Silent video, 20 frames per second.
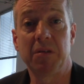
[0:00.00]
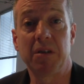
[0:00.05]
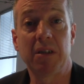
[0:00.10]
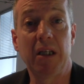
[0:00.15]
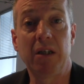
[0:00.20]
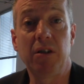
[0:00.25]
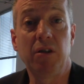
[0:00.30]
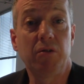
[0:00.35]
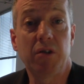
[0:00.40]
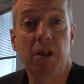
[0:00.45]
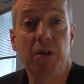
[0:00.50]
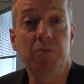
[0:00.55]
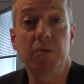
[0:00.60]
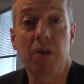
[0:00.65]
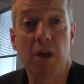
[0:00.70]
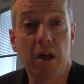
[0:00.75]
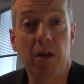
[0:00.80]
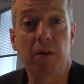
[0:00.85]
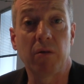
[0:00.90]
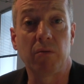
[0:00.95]
then you don't
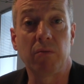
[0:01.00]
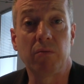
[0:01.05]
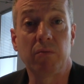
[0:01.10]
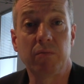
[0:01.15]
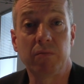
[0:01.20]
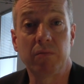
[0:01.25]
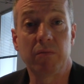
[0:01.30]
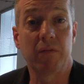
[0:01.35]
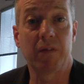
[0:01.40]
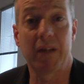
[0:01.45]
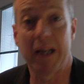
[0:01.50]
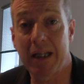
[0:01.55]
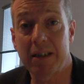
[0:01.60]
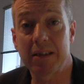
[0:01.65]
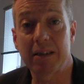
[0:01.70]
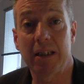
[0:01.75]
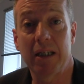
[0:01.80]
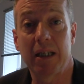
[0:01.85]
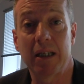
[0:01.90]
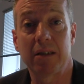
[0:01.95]
know.
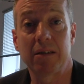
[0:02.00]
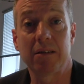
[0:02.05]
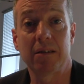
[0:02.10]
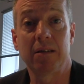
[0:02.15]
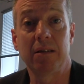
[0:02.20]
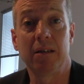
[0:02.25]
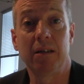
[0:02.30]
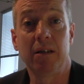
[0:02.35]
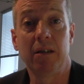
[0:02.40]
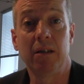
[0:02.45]
That's it.